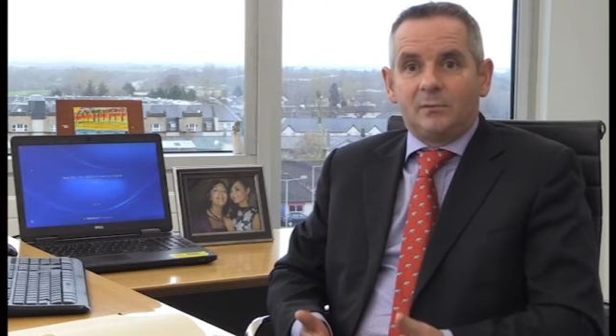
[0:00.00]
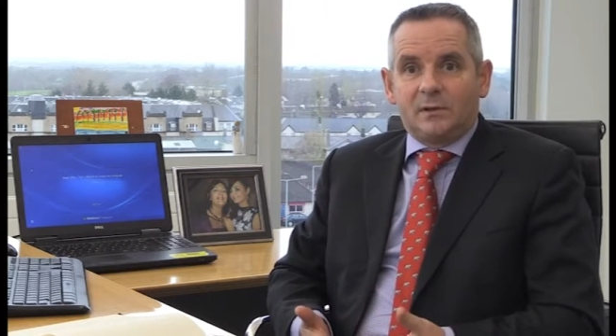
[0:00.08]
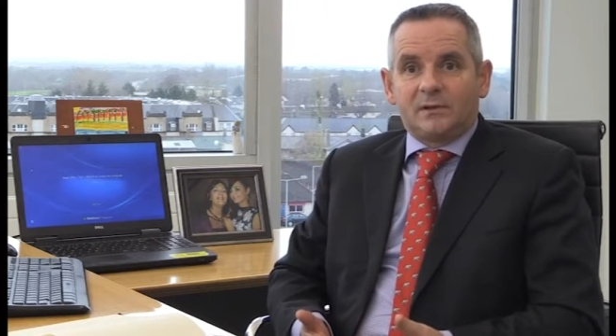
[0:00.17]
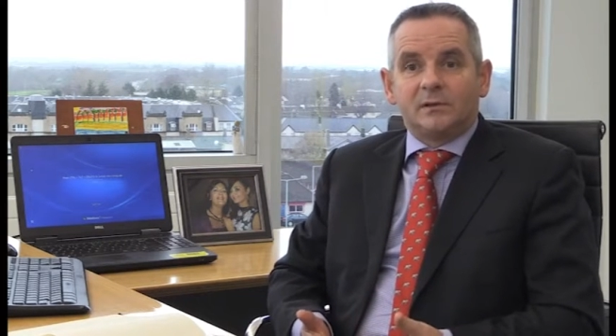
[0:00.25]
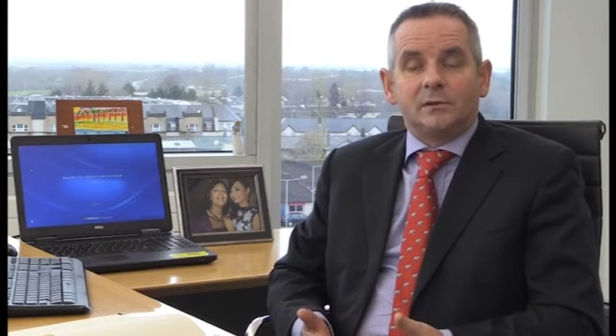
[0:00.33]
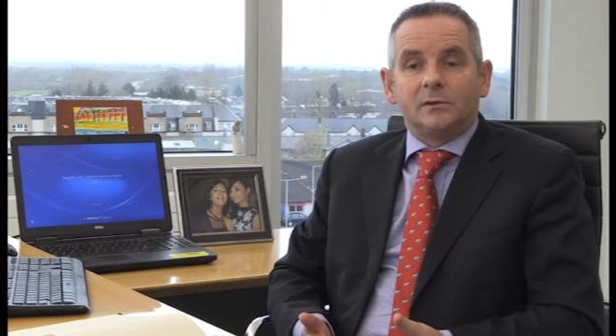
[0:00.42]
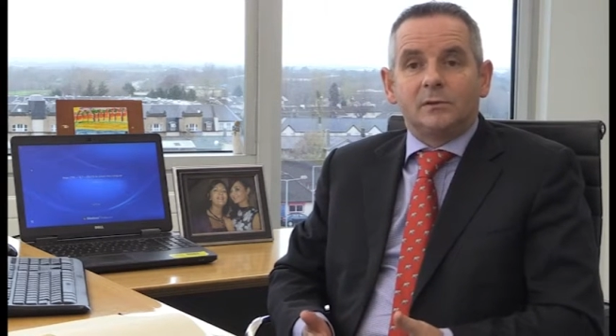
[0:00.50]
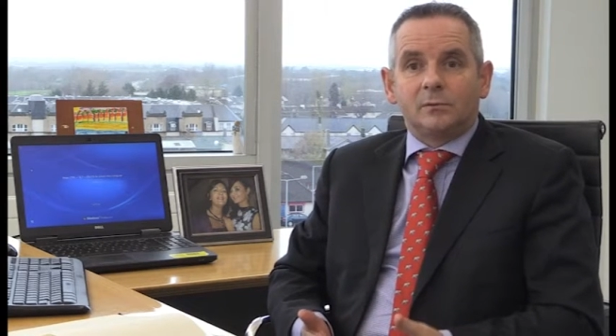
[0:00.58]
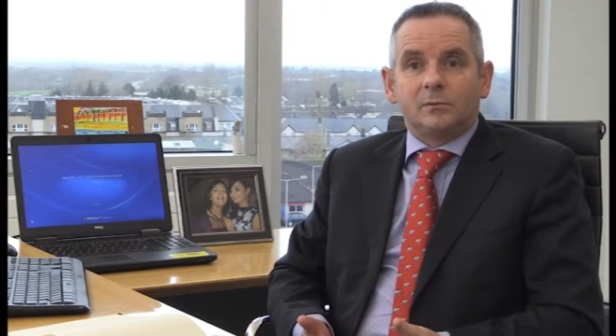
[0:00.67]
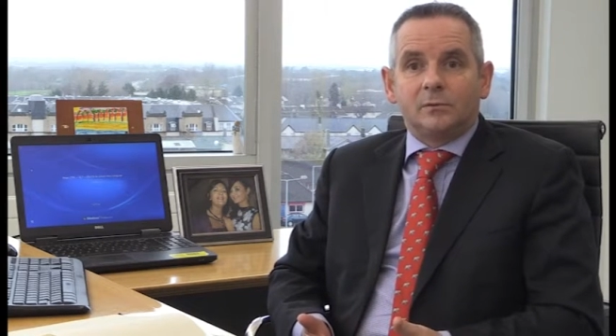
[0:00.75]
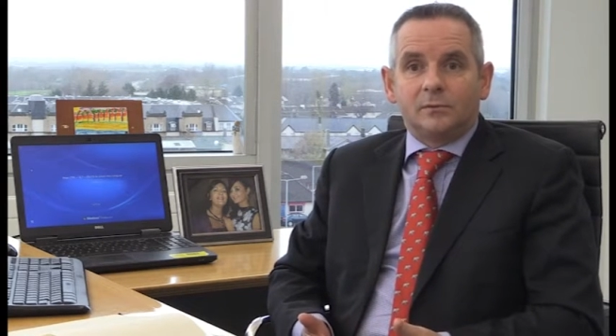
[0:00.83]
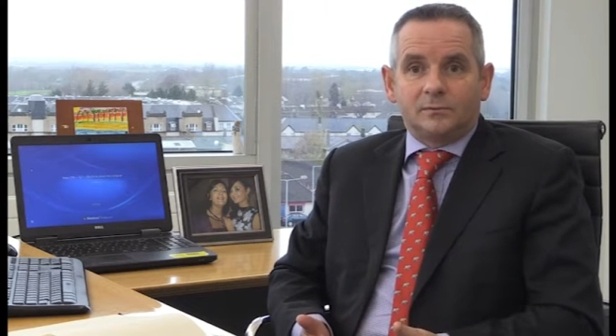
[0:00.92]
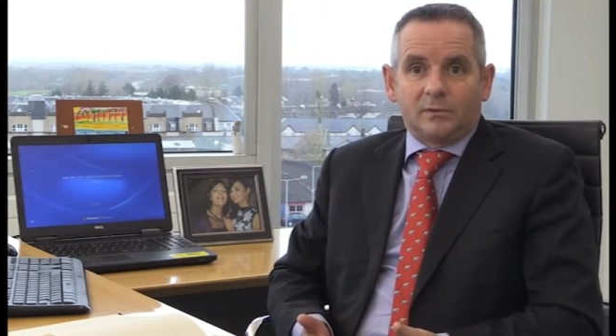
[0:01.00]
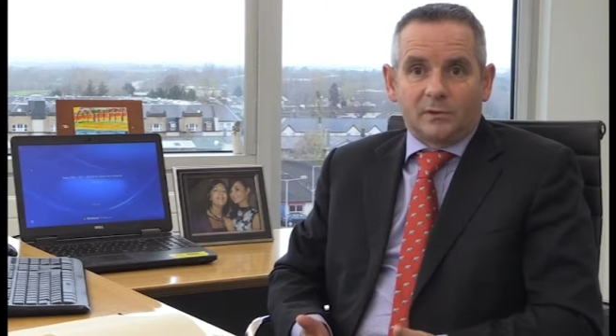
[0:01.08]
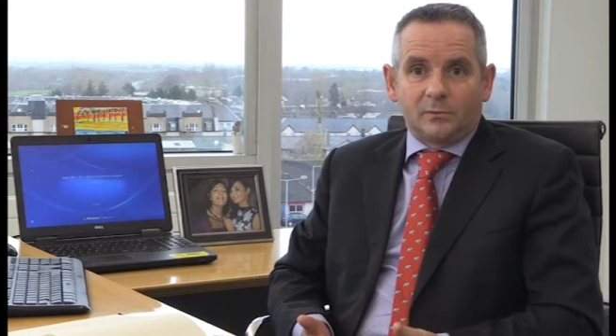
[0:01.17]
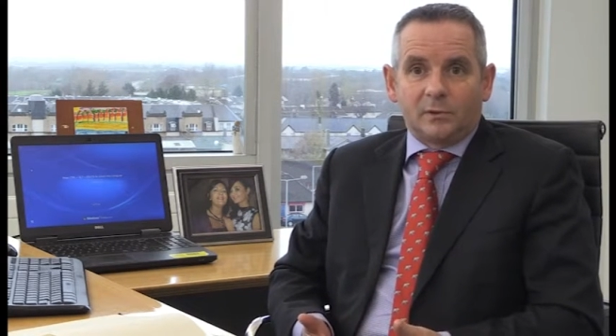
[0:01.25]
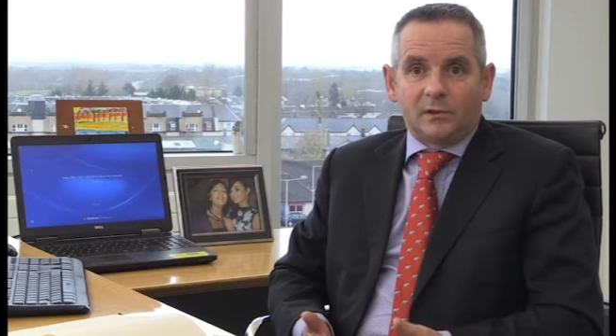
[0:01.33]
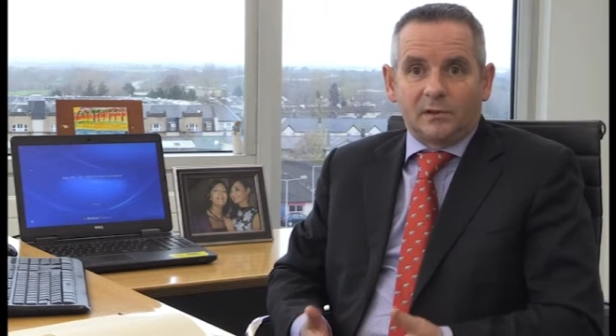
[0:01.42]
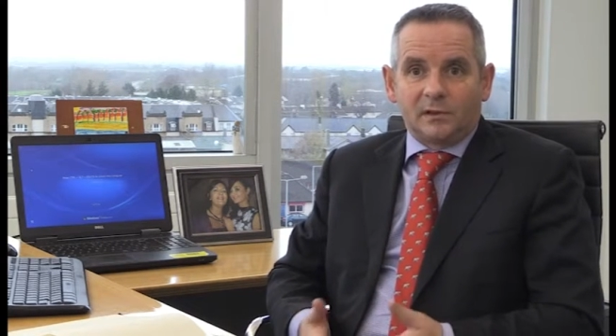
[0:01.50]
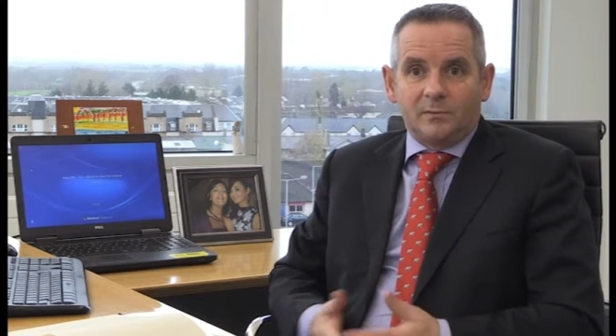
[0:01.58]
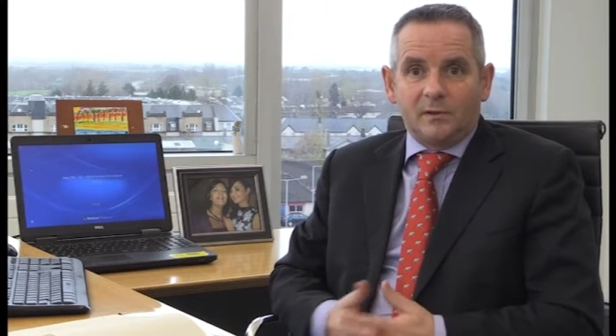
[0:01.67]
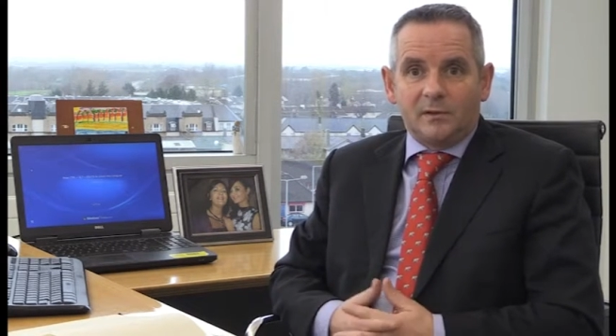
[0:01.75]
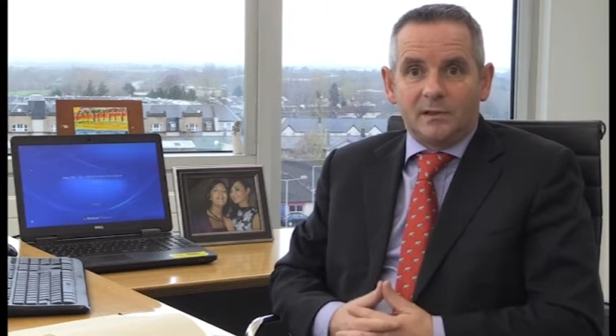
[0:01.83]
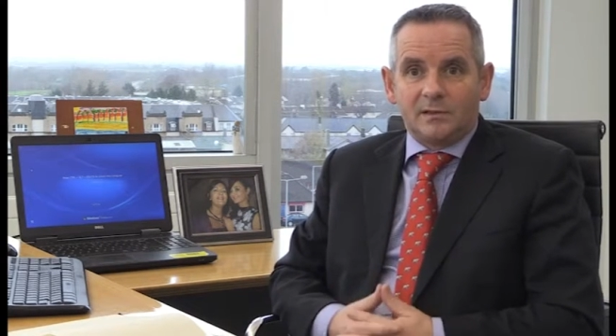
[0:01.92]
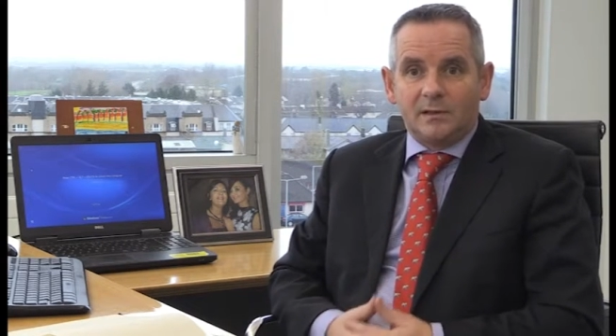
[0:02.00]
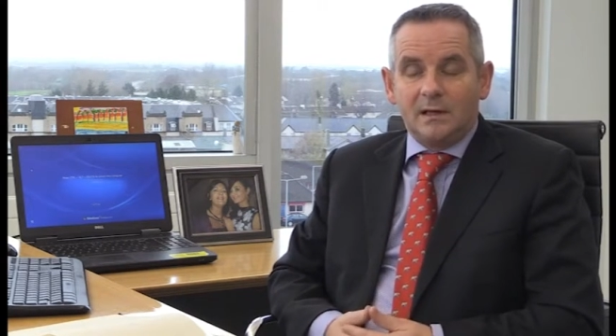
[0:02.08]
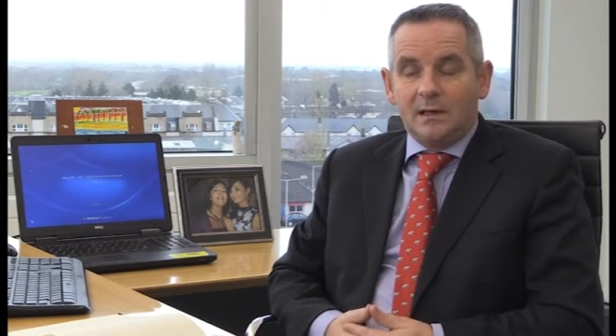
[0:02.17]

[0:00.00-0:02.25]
what they do for the work in the communities.